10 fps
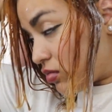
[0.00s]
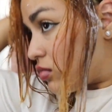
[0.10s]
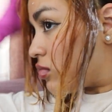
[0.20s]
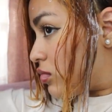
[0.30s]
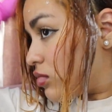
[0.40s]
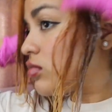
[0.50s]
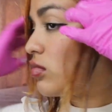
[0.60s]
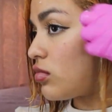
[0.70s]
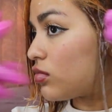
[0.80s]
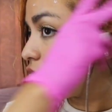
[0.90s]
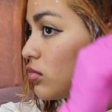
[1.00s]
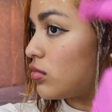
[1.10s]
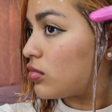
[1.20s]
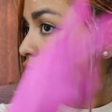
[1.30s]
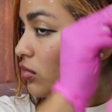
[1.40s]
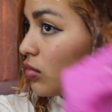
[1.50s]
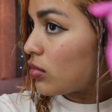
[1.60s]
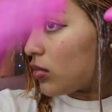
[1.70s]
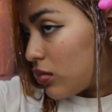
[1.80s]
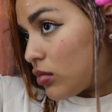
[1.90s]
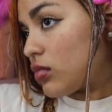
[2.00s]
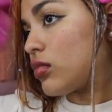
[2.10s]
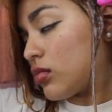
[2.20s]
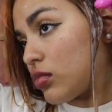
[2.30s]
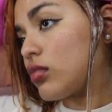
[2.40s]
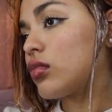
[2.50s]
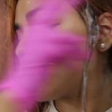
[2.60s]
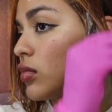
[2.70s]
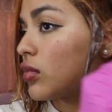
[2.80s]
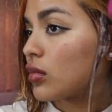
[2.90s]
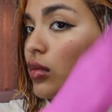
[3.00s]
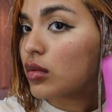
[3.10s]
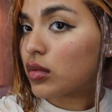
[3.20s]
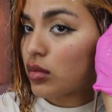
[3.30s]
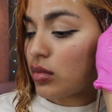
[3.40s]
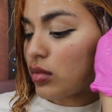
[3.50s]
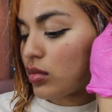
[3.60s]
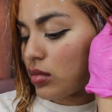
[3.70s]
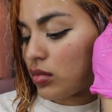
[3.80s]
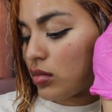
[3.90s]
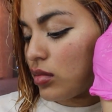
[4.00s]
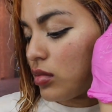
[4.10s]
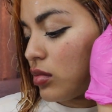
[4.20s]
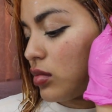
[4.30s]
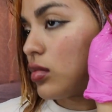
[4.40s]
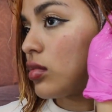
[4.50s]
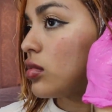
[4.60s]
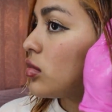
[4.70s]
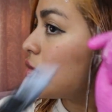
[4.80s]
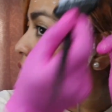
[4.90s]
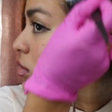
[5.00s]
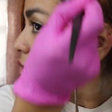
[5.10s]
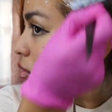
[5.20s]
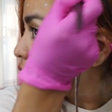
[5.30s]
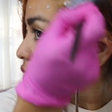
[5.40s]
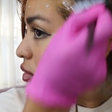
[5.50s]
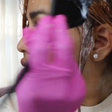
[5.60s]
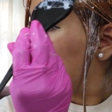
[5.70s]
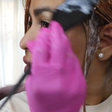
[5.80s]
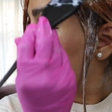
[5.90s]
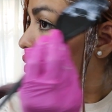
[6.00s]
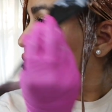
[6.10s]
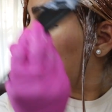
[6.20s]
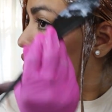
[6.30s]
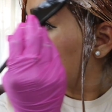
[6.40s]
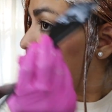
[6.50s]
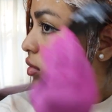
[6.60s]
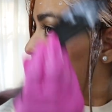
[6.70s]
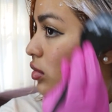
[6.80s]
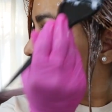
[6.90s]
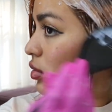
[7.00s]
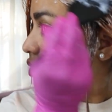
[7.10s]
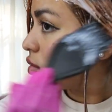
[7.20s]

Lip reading: your hair. So this is step 2. You're adding the color and evening out any dark spots or